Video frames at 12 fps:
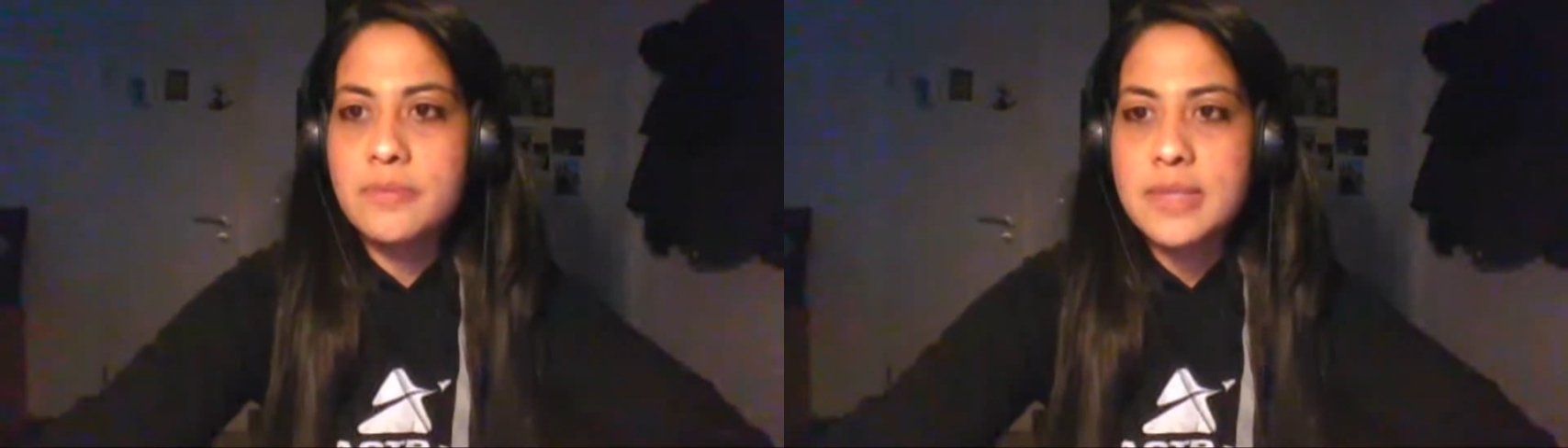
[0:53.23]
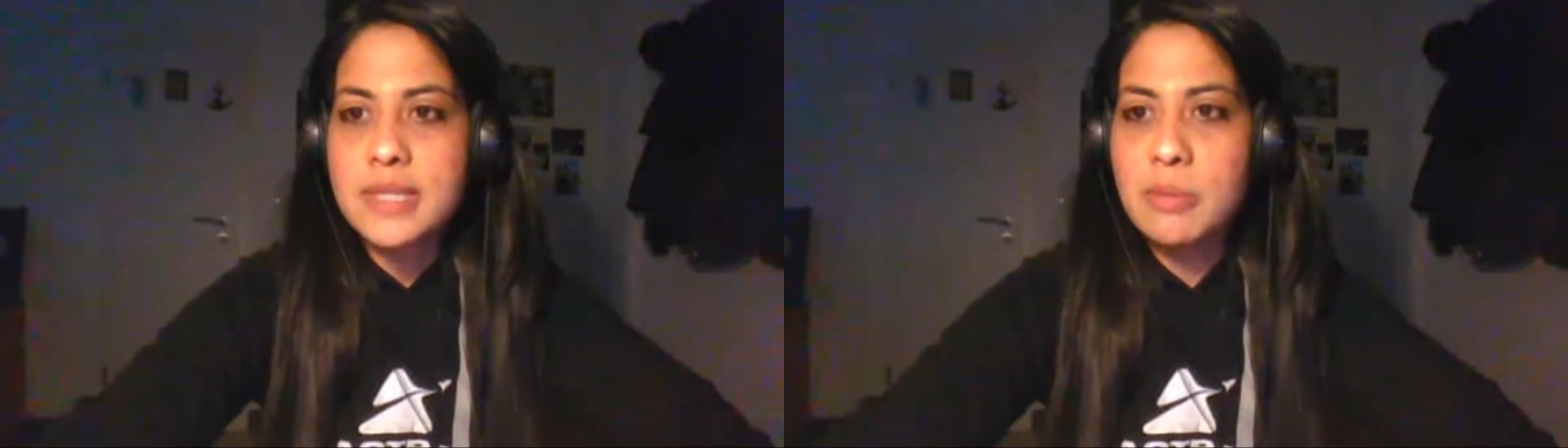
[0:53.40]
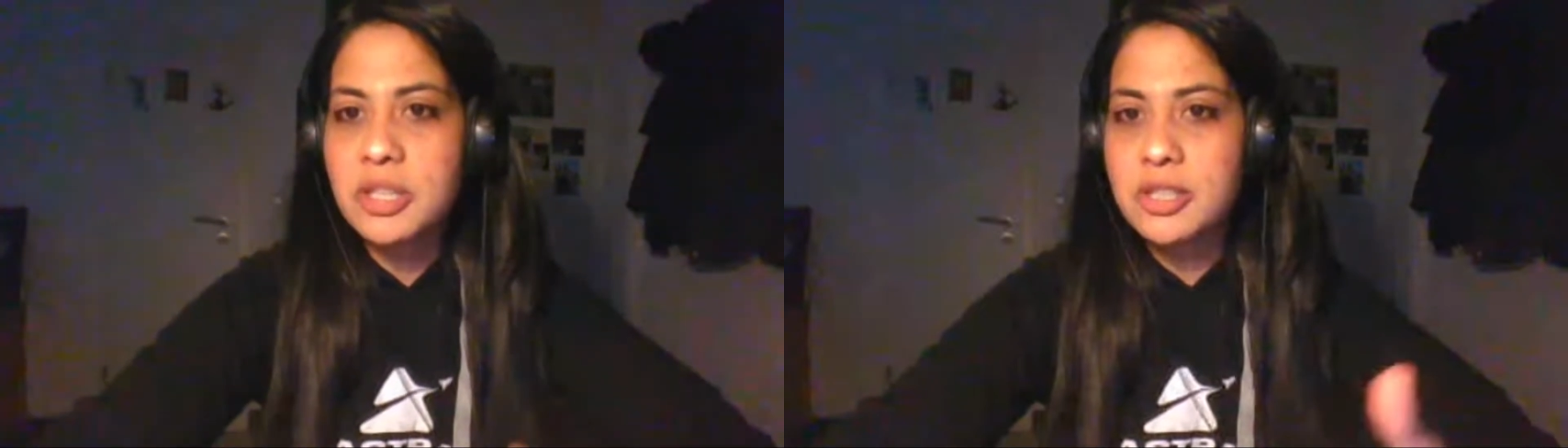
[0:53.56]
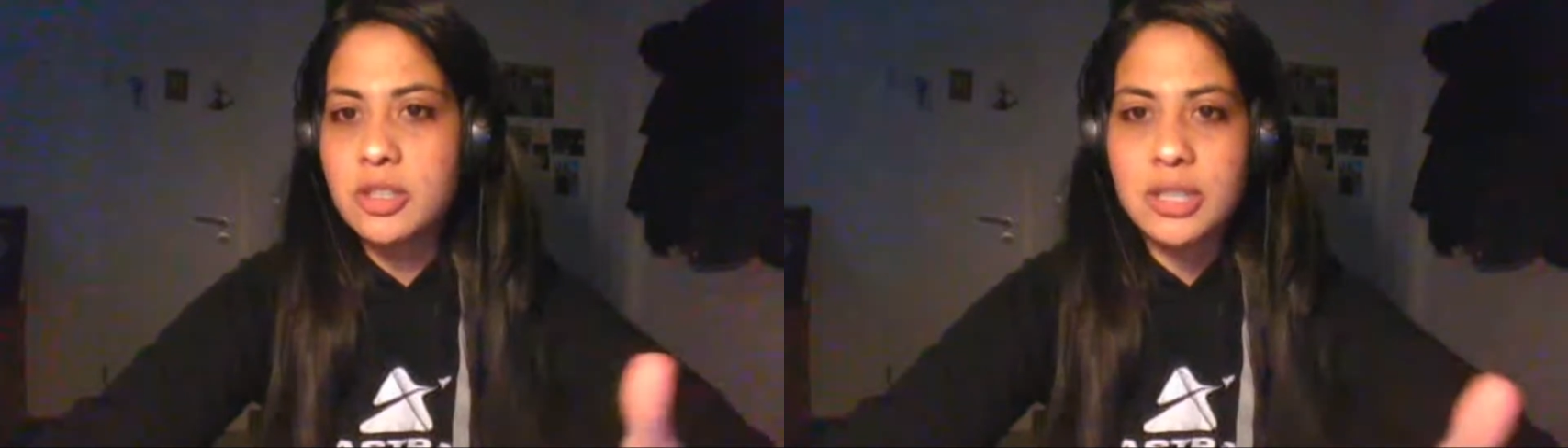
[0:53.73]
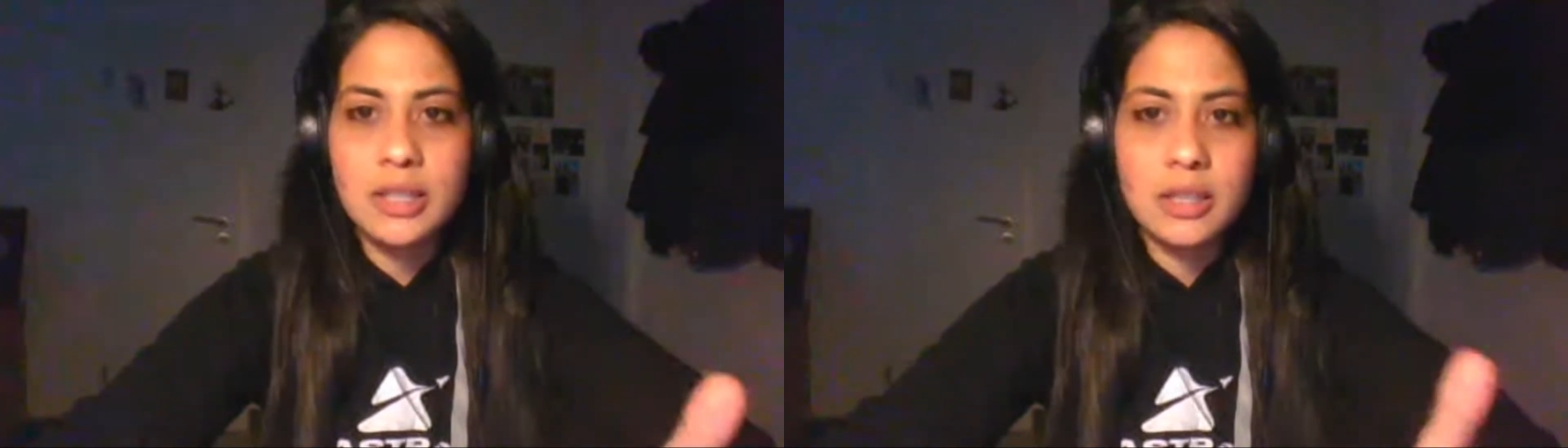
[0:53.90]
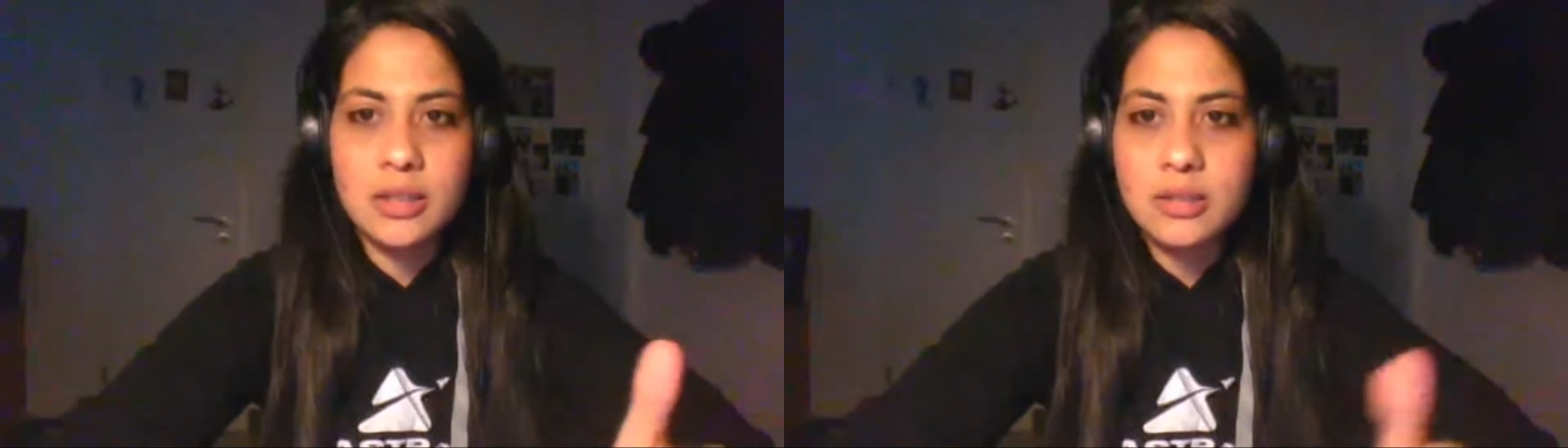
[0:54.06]
semester
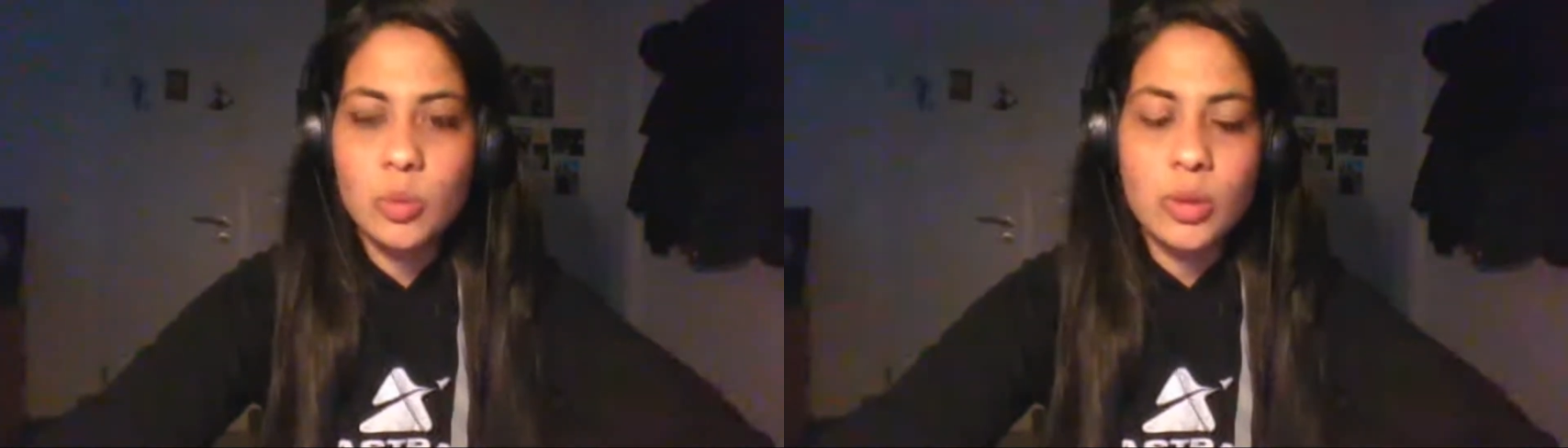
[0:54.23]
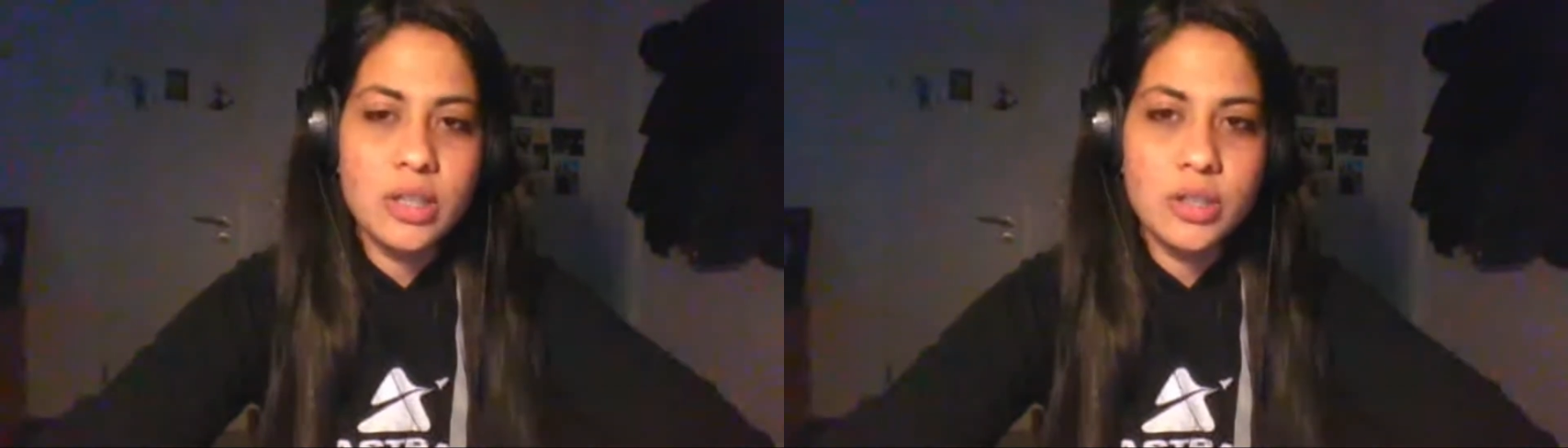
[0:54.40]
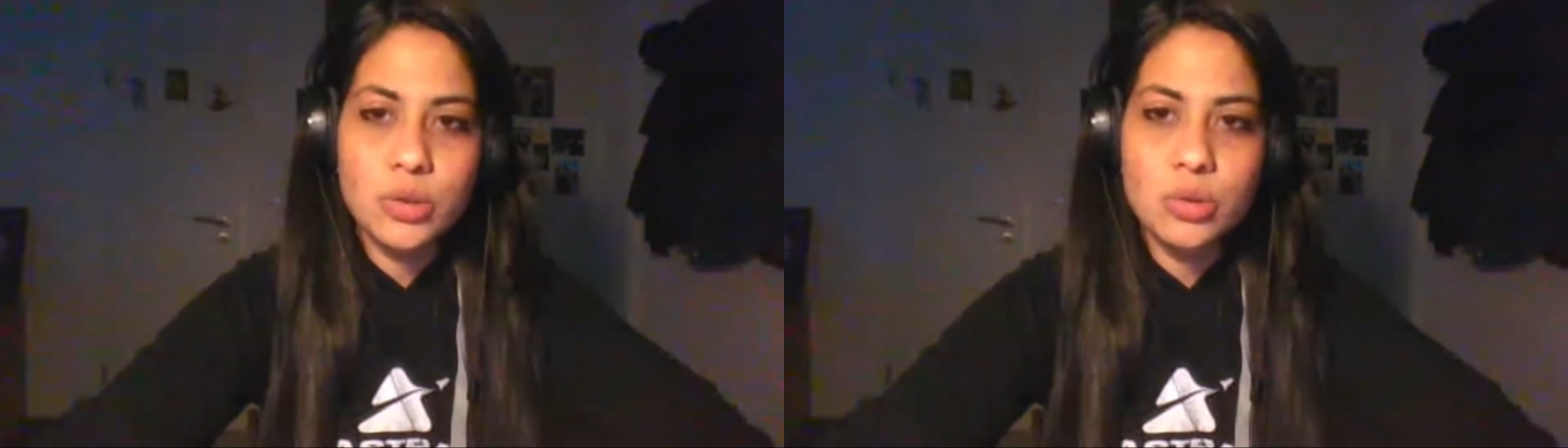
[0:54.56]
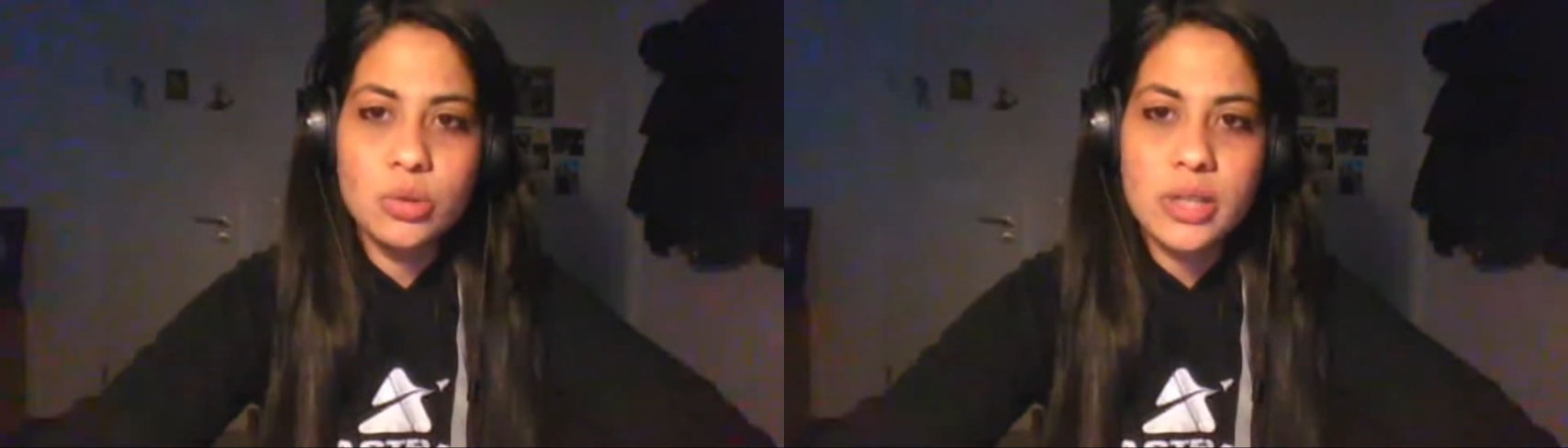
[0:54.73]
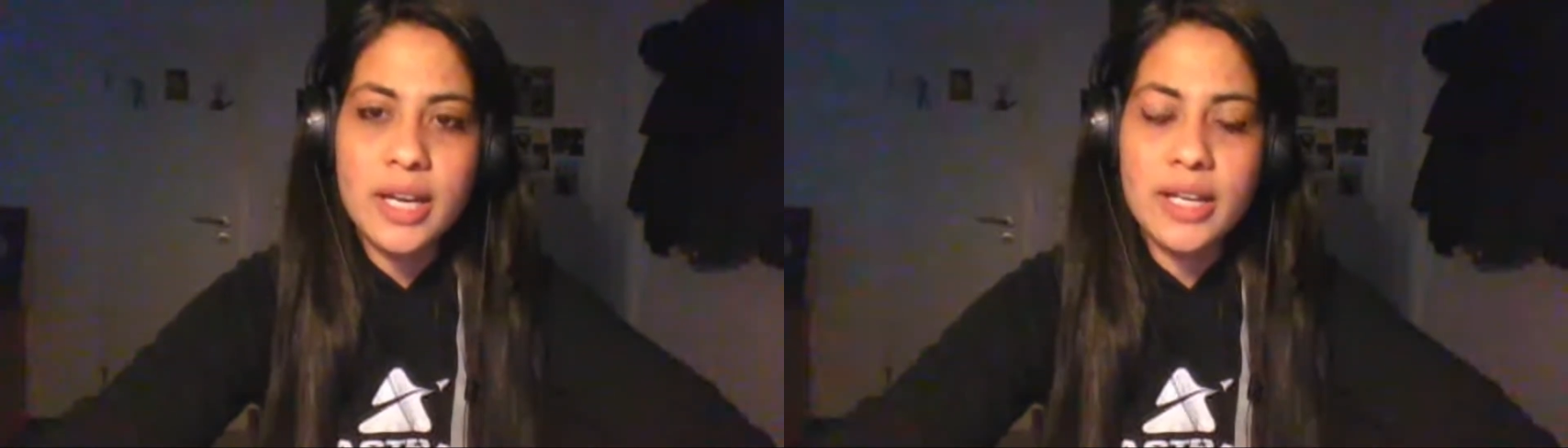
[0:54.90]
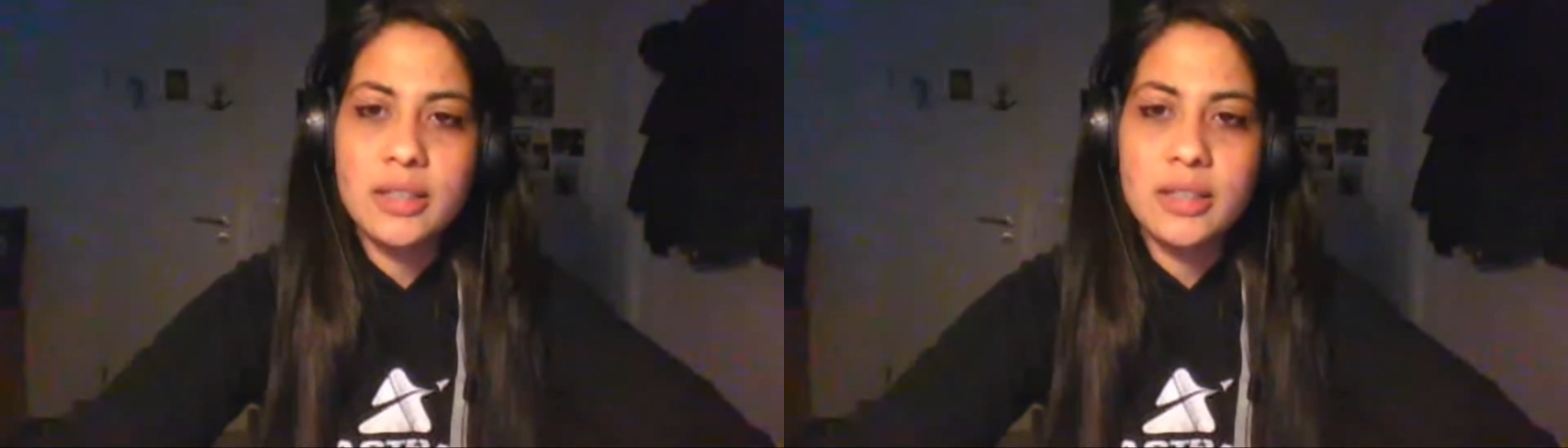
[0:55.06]
ticket, where you kind
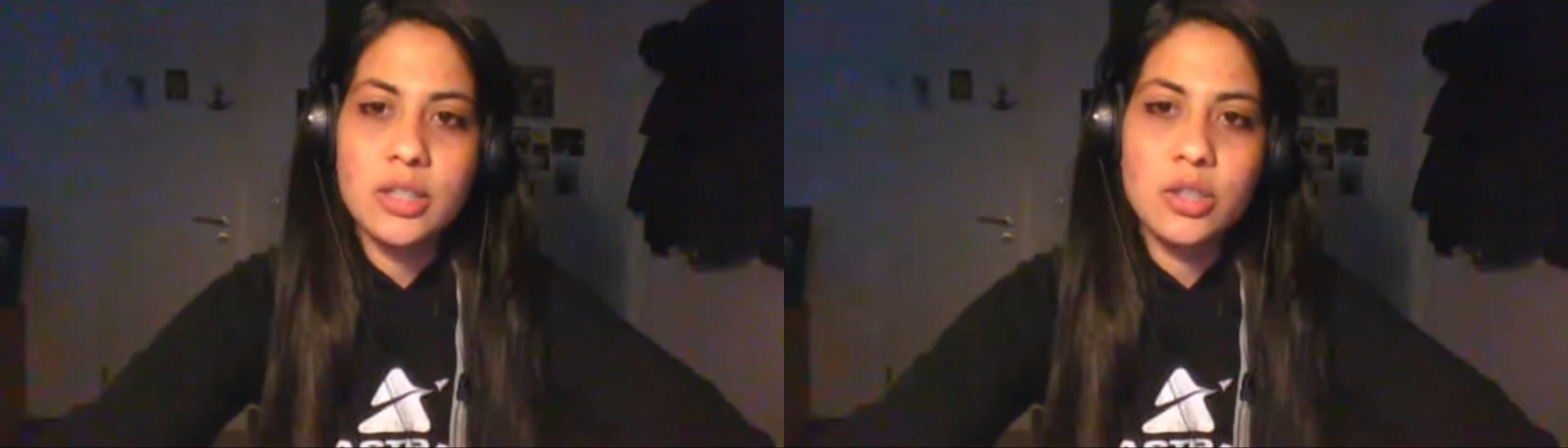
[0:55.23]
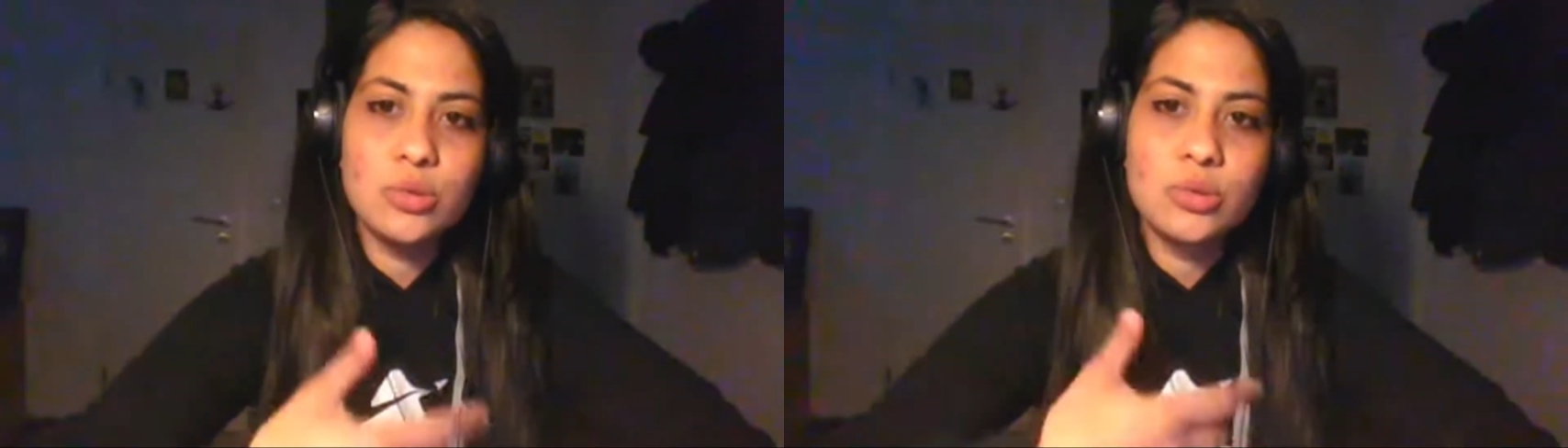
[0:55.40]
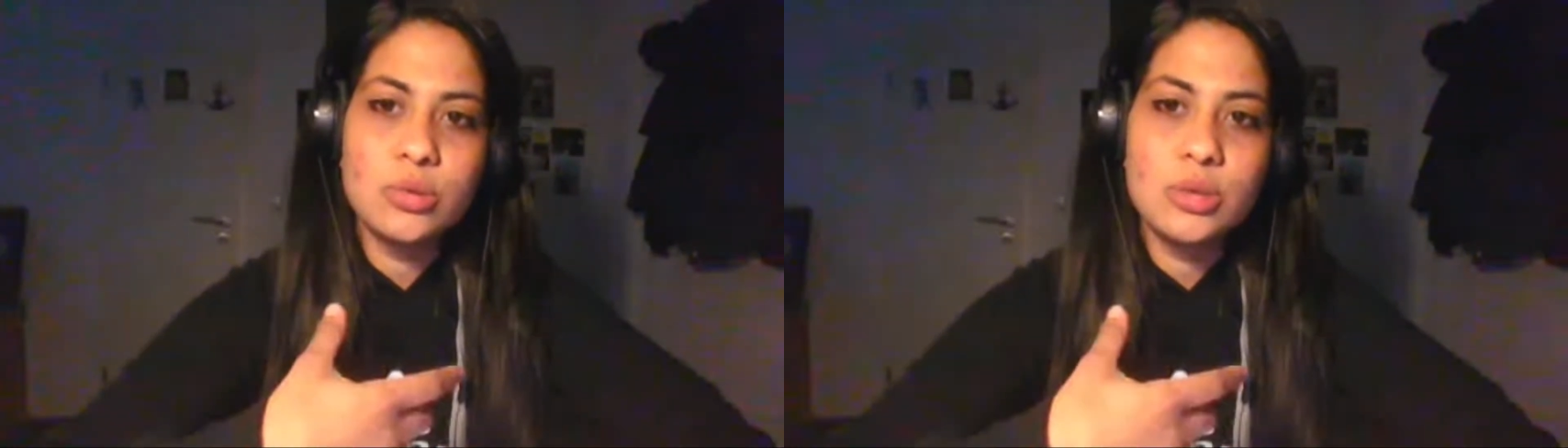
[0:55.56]
of get to